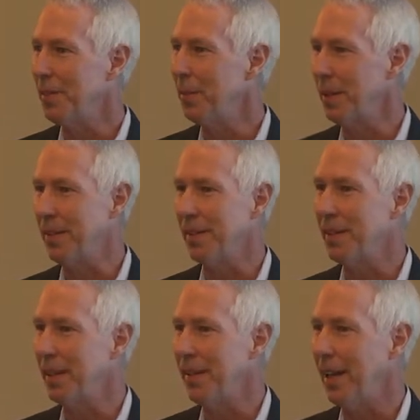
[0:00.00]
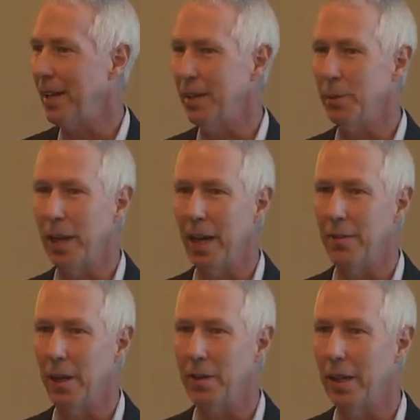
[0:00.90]
some existing data that we have
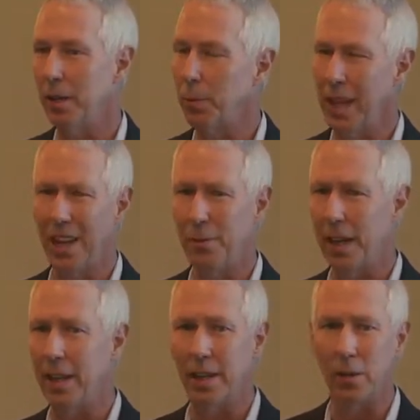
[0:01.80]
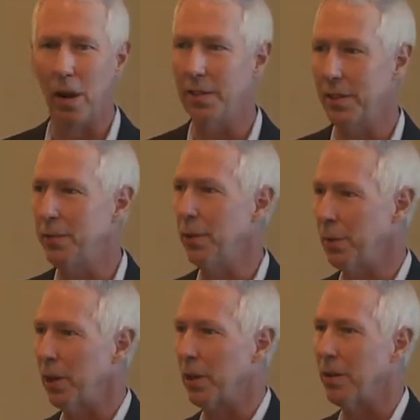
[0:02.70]
out there. And we have data across different
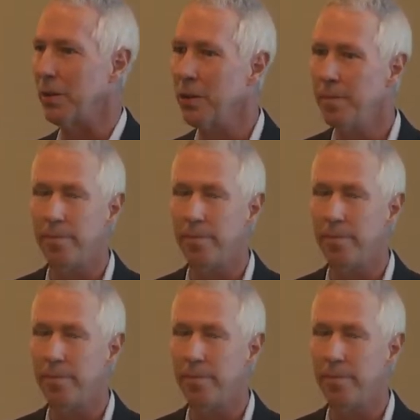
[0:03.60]
verticals.